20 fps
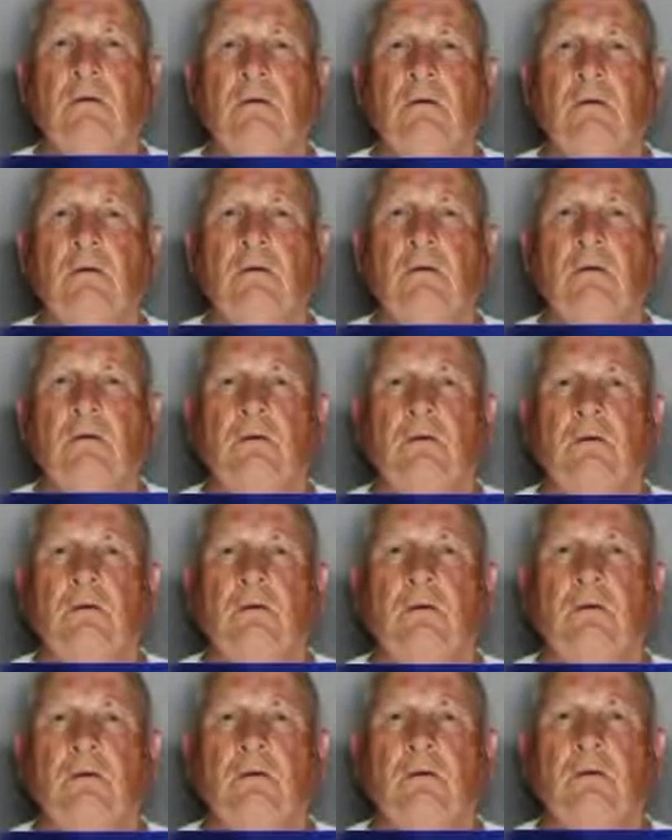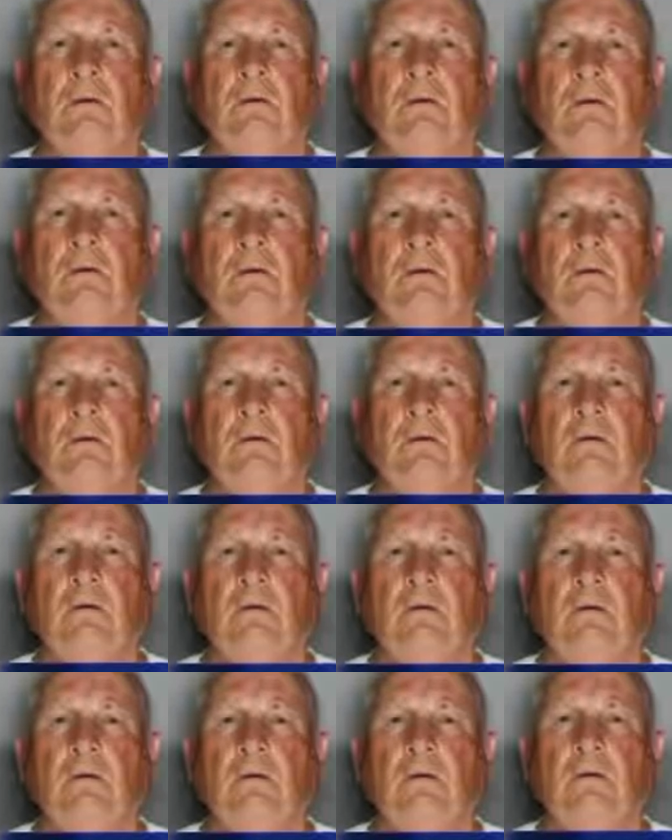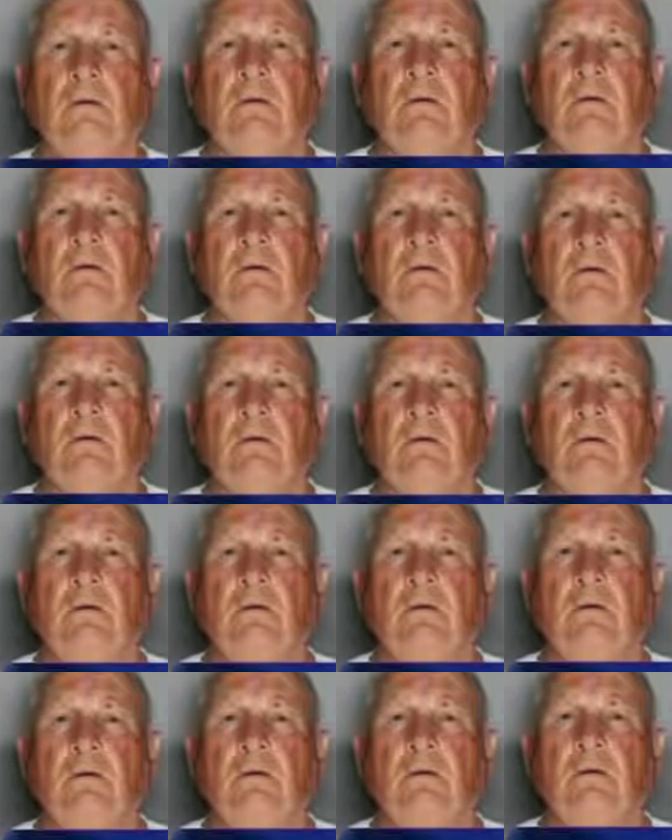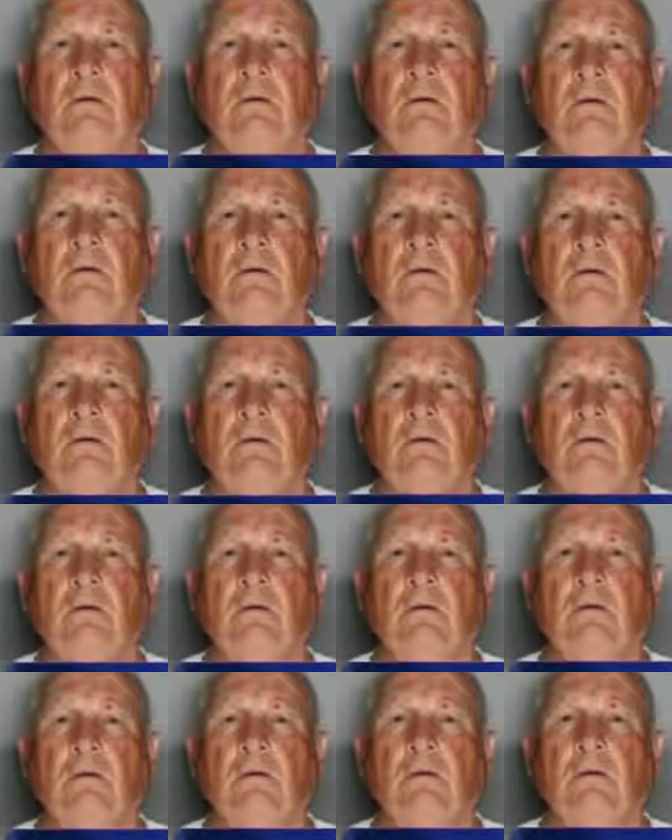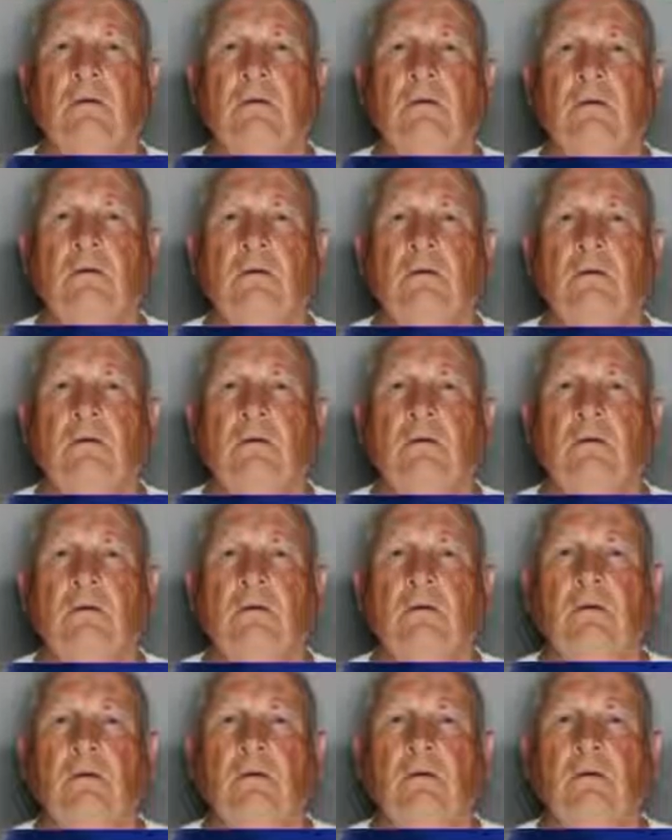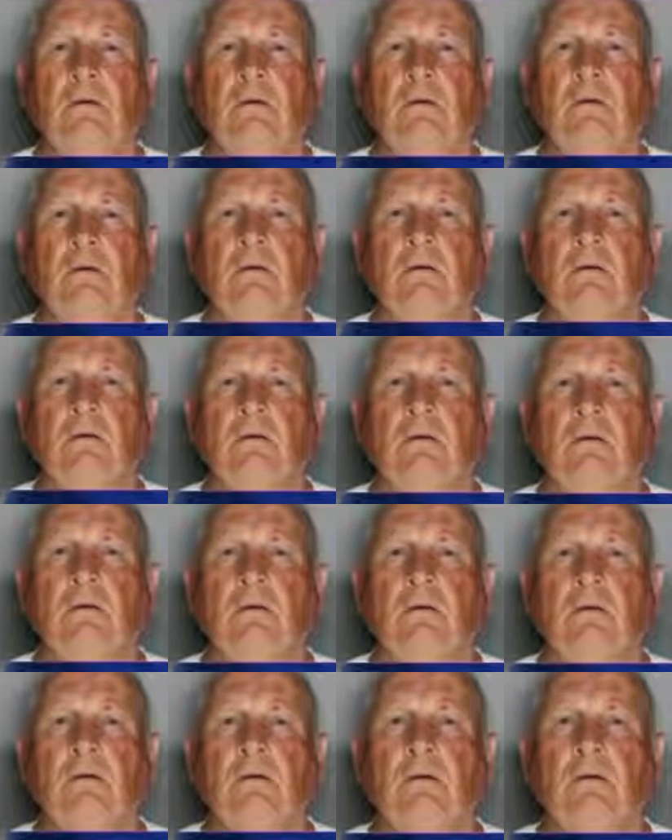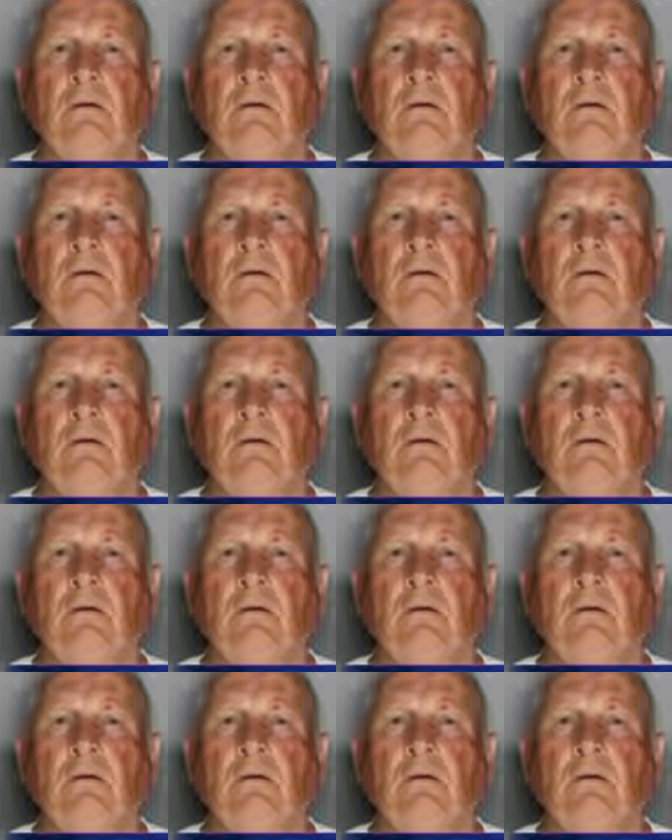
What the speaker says: This person isn't speaking.